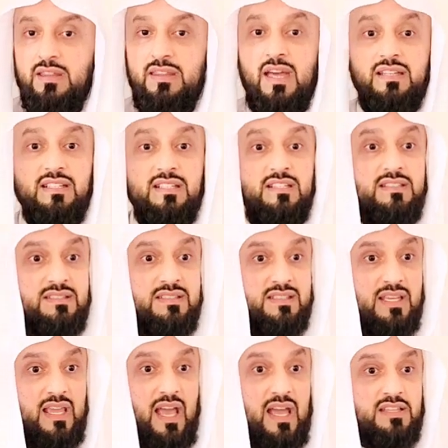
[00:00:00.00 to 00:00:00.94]
That
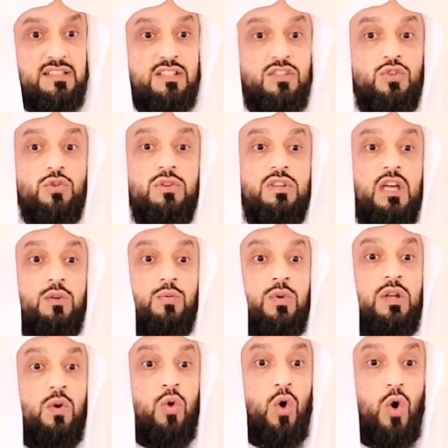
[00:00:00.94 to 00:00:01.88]
is the attitude that
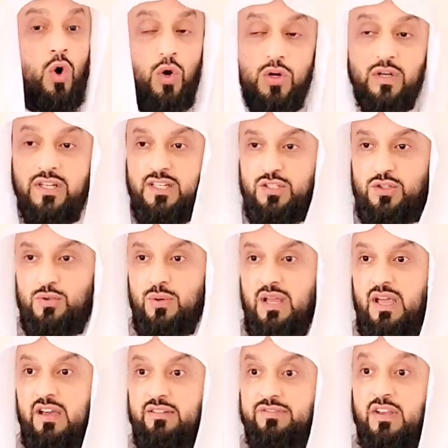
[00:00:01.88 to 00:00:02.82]
we all need
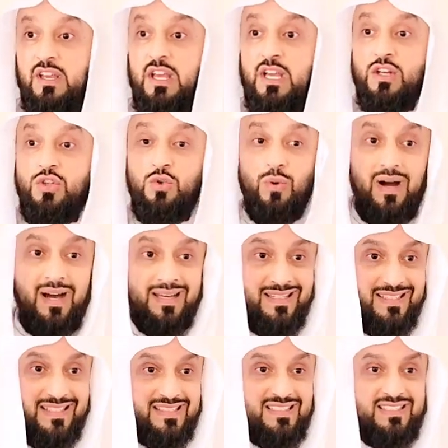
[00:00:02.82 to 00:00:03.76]
to have, to
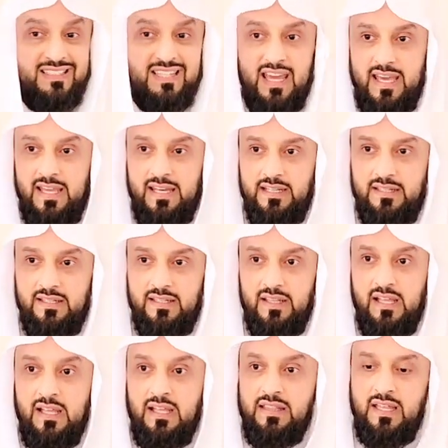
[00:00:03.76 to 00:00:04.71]
understand
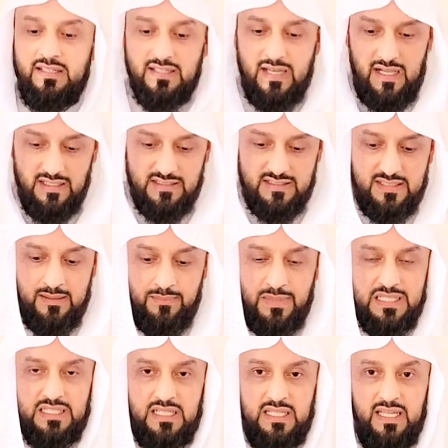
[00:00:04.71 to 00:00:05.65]
that
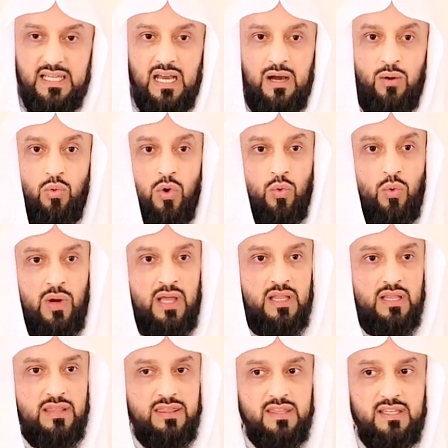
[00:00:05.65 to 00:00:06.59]
ultimately our
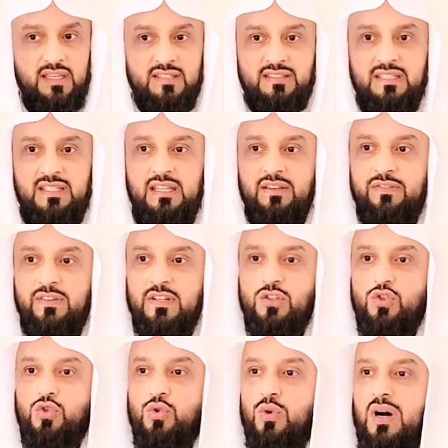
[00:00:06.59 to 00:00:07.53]
wealth is
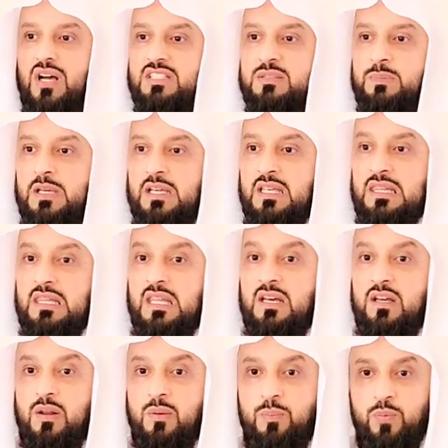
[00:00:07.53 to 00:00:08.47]
given to us by
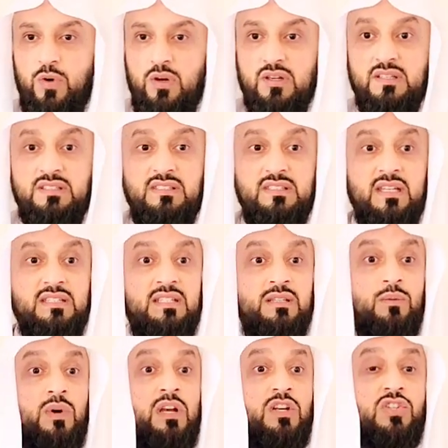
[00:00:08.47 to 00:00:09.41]
Allah Rabbul
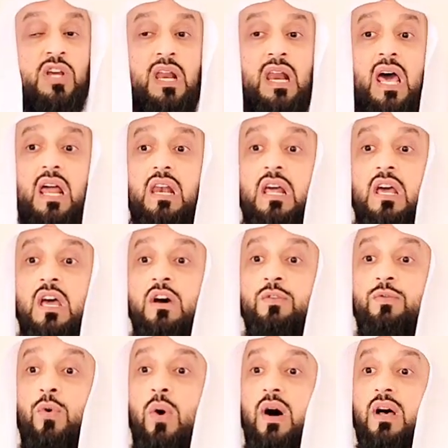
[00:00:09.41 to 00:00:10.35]
Izzati wal
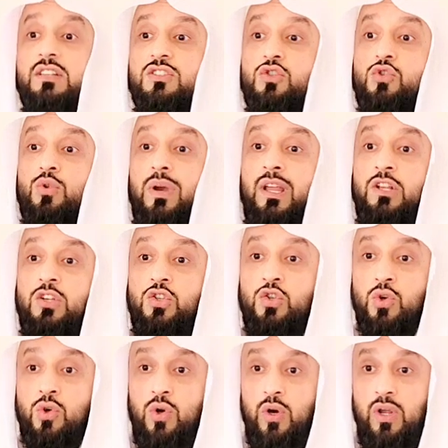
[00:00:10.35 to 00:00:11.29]
Jalal for us to
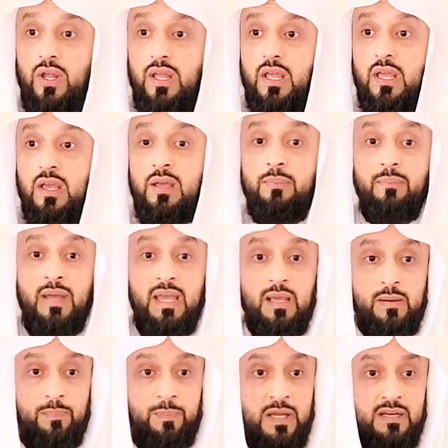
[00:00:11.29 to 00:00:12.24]
enjoy,
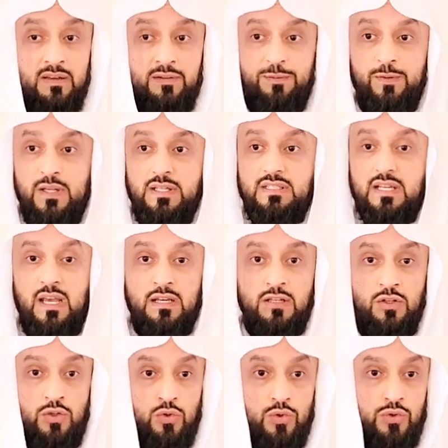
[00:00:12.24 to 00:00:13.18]
make benefit
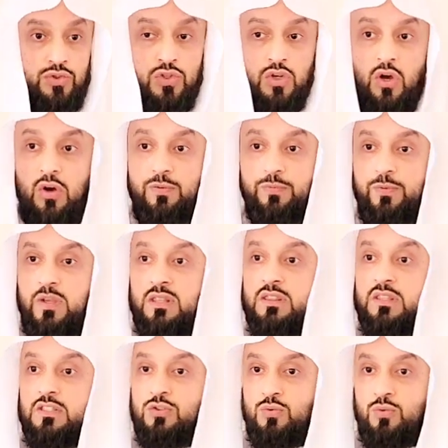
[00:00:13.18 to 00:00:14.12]
and use of
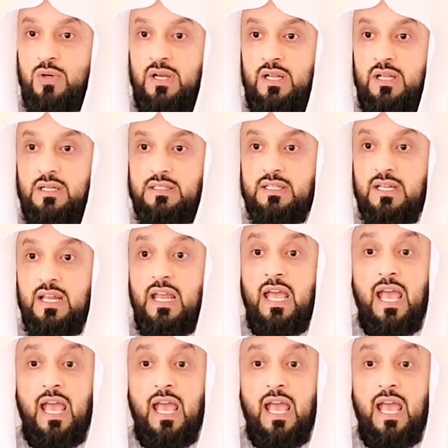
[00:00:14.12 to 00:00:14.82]
in this world,